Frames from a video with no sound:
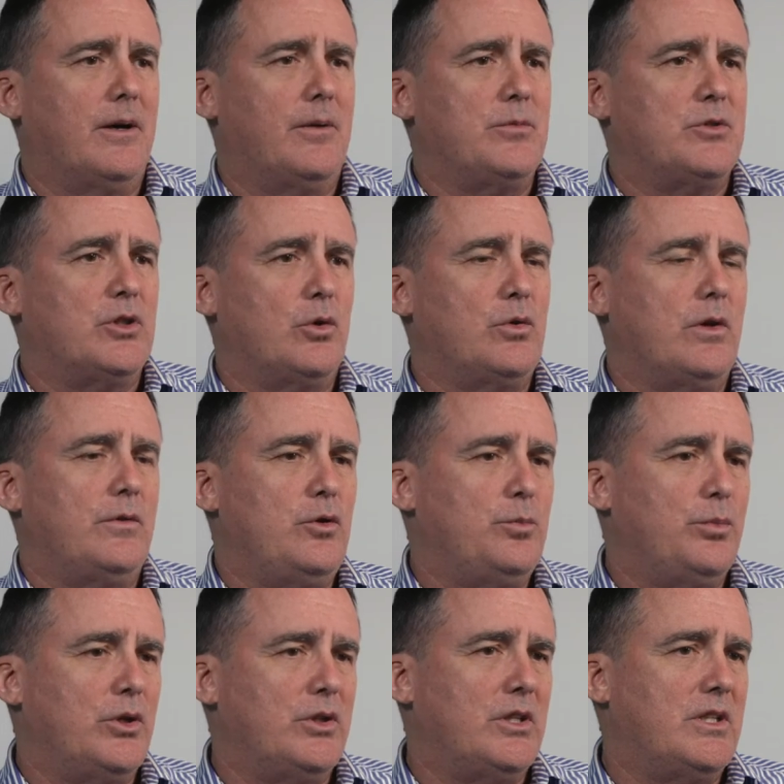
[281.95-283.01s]
So if you
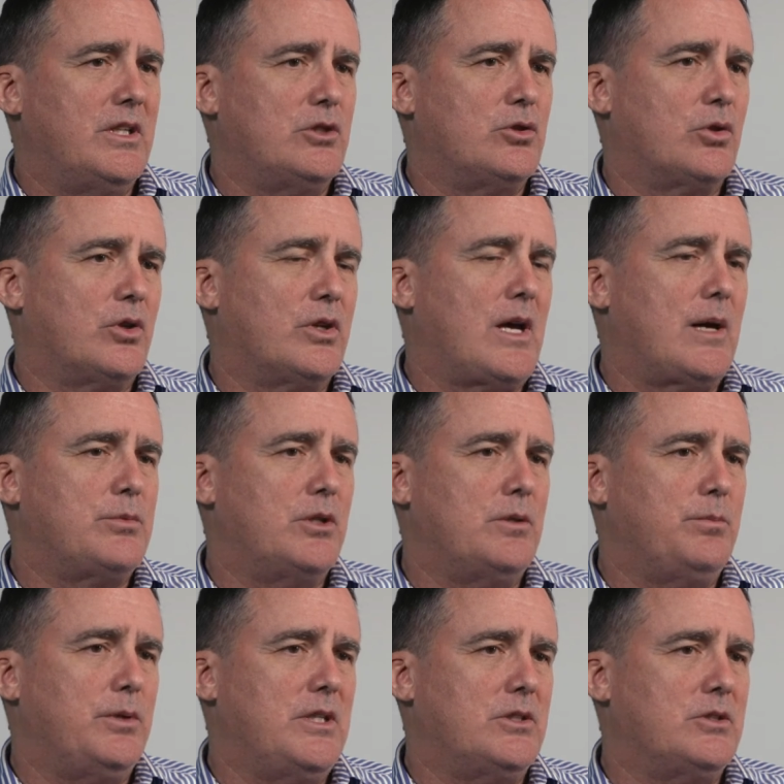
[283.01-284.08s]
put the digital adoption
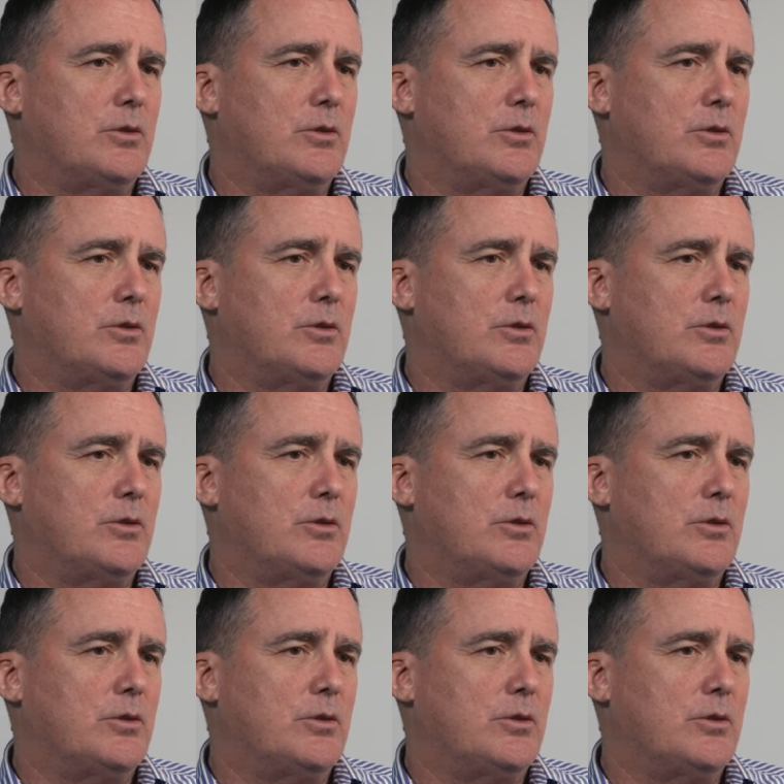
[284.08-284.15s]
piece,